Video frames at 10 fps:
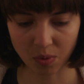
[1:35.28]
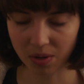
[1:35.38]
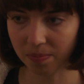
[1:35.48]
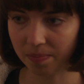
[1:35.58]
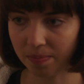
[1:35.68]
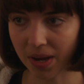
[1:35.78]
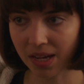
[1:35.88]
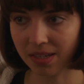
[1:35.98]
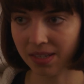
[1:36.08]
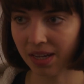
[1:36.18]
I'm one
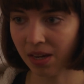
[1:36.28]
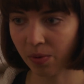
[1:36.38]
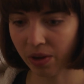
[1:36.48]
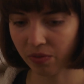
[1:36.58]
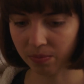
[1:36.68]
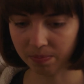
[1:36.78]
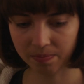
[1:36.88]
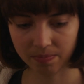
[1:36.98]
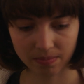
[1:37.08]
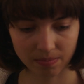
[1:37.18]
bad date away from
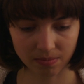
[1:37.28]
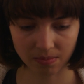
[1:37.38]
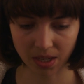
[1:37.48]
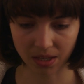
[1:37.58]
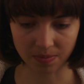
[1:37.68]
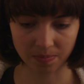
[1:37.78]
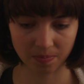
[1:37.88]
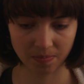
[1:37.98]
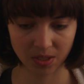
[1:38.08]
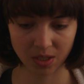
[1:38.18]
being a
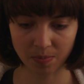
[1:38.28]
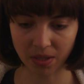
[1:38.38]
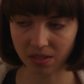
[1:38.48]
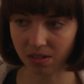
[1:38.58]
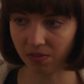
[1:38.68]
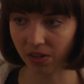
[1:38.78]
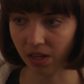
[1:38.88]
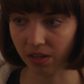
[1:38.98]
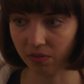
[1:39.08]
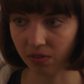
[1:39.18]
spinster for
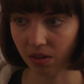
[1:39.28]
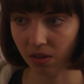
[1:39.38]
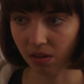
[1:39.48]
life.